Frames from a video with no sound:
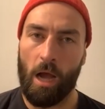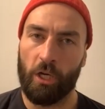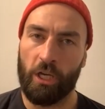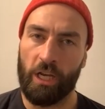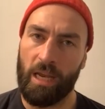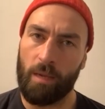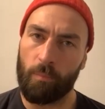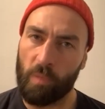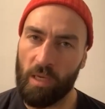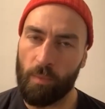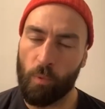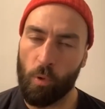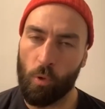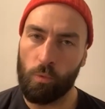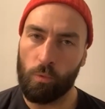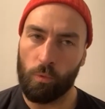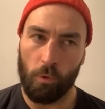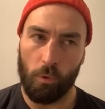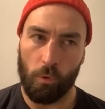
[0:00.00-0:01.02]
great
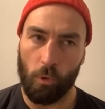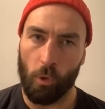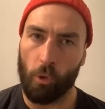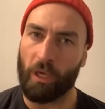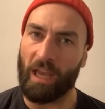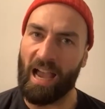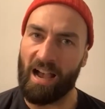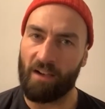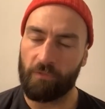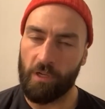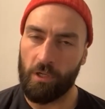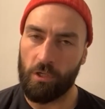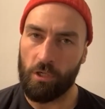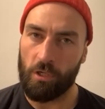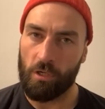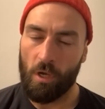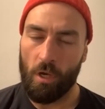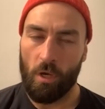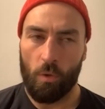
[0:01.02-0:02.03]
people look
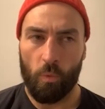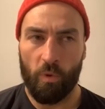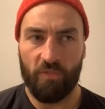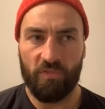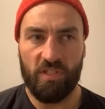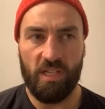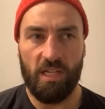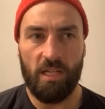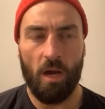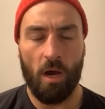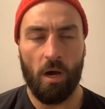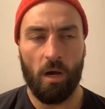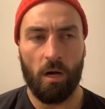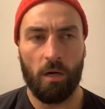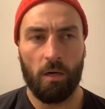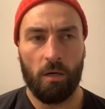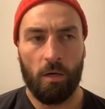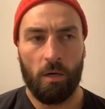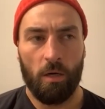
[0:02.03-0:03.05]
average. We've seen
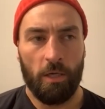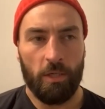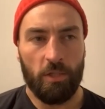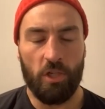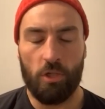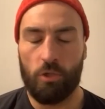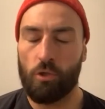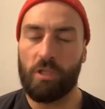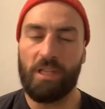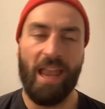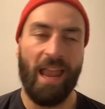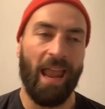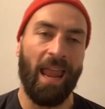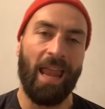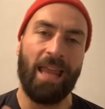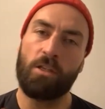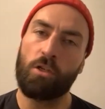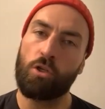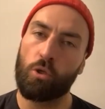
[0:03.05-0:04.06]
her, she's just
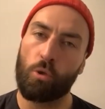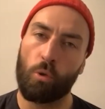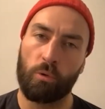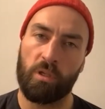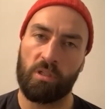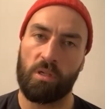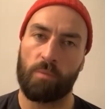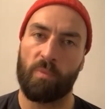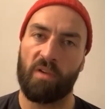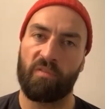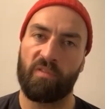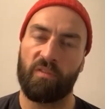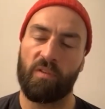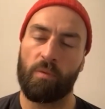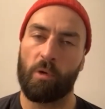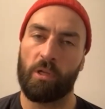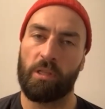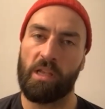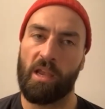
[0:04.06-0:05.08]
head and shoulders above
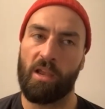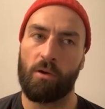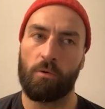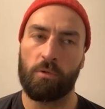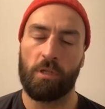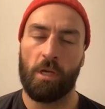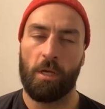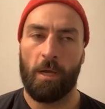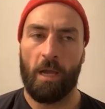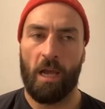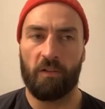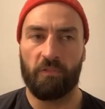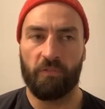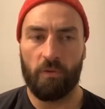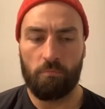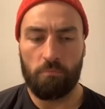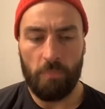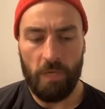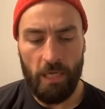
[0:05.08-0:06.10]
everybody else. And
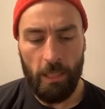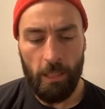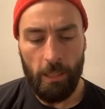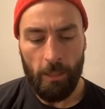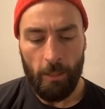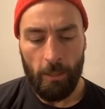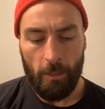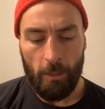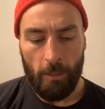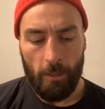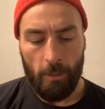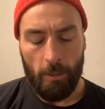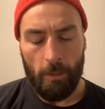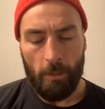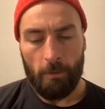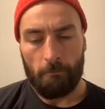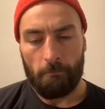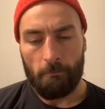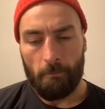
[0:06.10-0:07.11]
for me,
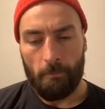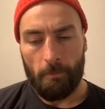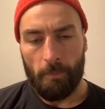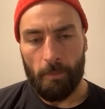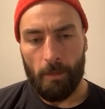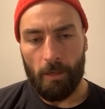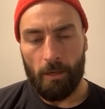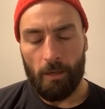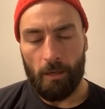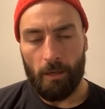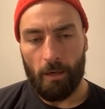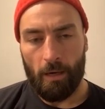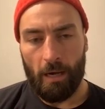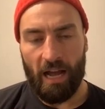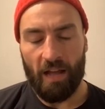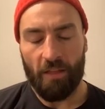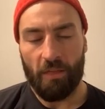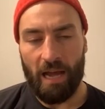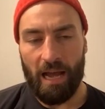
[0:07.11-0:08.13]

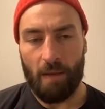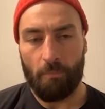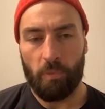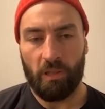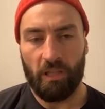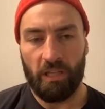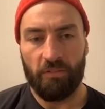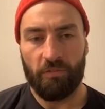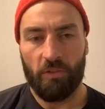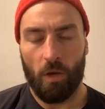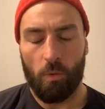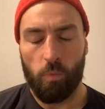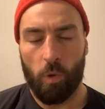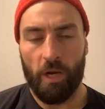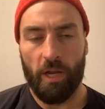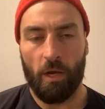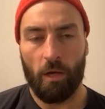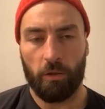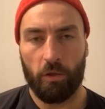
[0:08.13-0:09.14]
I believed
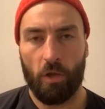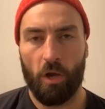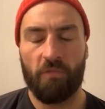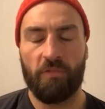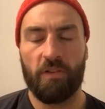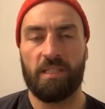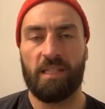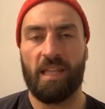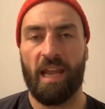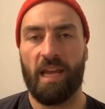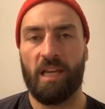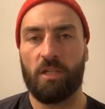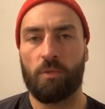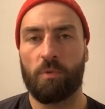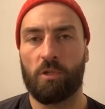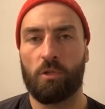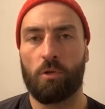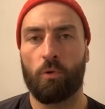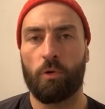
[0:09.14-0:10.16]
one of her toughest tests
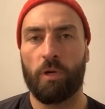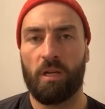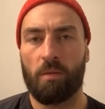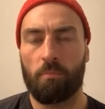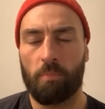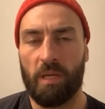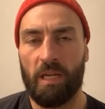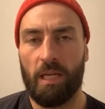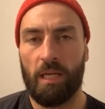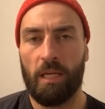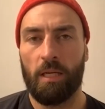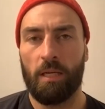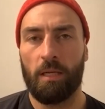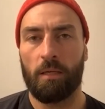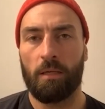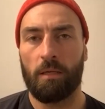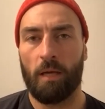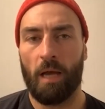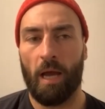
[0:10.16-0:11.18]
was going to be
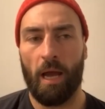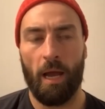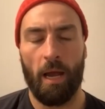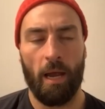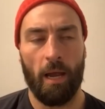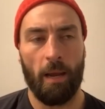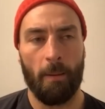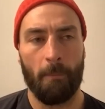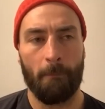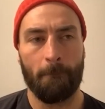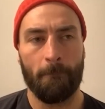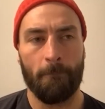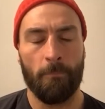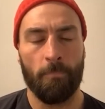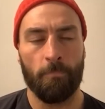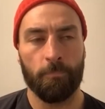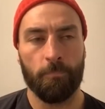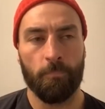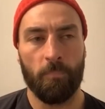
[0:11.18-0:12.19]

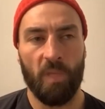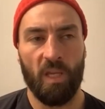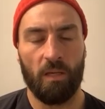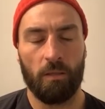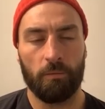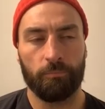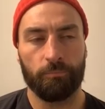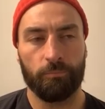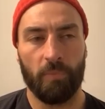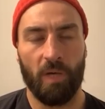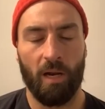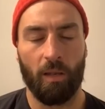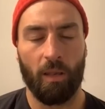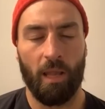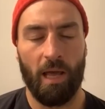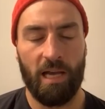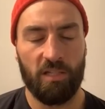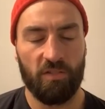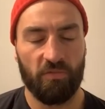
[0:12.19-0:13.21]
her
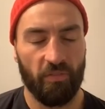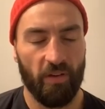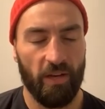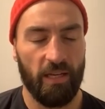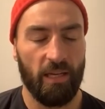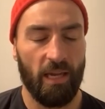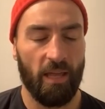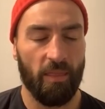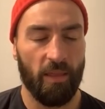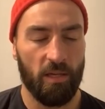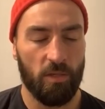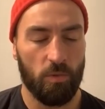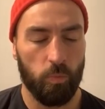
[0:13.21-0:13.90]
last fight at